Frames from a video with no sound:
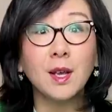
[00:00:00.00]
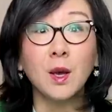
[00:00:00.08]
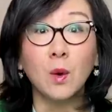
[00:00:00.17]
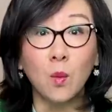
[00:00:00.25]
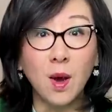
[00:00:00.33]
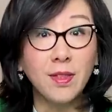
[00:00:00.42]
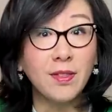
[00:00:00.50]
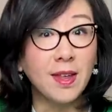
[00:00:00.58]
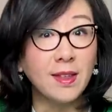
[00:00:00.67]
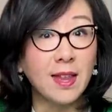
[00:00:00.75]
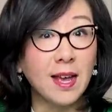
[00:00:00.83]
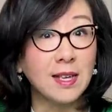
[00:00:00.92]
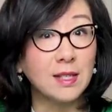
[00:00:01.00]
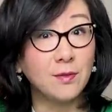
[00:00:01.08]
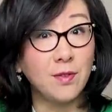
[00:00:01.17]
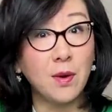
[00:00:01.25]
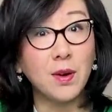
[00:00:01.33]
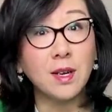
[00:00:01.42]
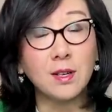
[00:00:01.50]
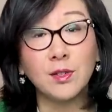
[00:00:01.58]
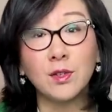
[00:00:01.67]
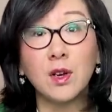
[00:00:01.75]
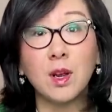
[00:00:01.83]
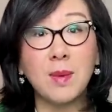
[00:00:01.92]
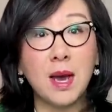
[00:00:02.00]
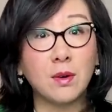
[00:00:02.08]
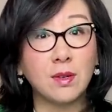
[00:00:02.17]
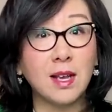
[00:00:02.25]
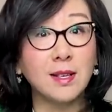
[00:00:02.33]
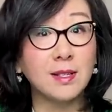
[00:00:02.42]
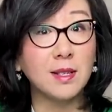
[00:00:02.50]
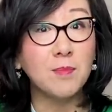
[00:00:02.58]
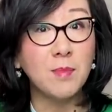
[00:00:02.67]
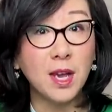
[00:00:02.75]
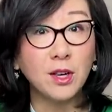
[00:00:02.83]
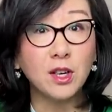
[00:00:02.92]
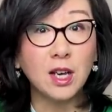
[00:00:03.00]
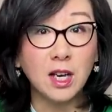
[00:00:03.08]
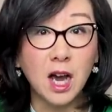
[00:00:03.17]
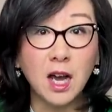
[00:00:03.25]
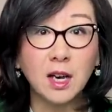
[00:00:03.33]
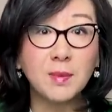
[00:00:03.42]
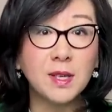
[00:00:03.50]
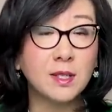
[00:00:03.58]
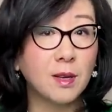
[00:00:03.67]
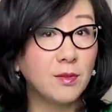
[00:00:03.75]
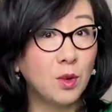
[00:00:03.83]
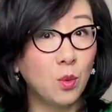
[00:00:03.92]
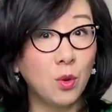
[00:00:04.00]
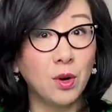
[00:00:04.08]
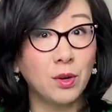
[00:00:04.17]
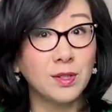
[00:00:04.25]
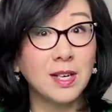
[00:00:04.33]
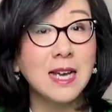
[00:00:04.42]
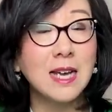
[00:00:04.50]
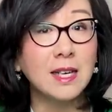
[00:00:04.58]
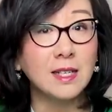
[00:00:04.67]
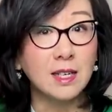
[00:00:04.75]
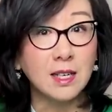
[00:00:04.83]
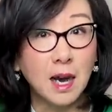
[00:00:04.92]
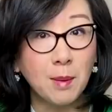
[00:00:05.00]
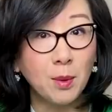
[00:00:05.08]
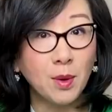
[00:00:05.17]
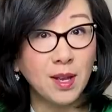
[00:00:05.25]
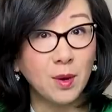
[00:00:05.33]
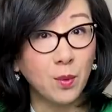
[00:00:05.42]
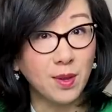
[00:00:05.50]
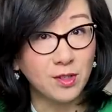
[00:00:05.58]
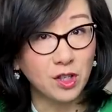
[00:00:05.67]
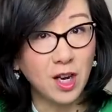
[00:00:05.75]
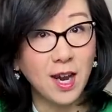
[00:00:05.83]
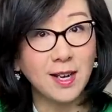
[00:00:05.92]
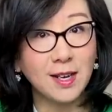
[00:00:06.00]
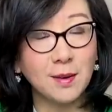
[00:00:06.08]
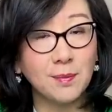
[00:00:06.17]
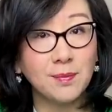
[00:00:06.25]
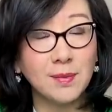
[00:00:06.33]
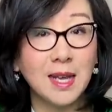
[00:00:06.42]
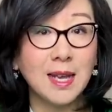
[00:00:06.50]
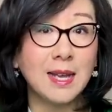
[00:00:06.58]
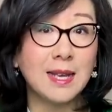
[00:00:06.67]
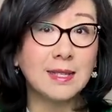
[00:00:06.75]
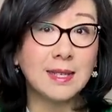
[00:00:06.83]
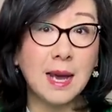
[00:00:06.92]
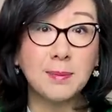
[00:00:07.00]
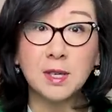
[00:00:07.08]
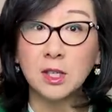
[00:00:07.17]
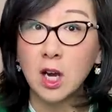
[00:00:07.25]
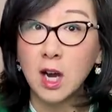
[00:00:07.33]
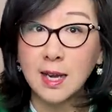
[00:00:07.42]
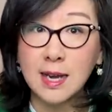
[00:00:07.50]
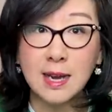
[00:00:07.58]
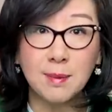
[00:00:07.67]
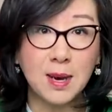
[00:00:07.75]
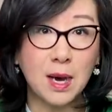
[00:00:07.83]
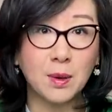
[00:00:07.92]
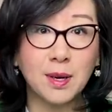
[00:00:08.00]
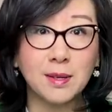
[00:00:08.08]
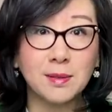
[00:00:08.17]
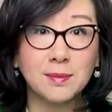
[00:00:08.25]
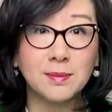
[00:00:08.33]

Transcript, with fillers: One thing that he's very concerned about is the major economies of the world decoupling with China. He's kept talking about it.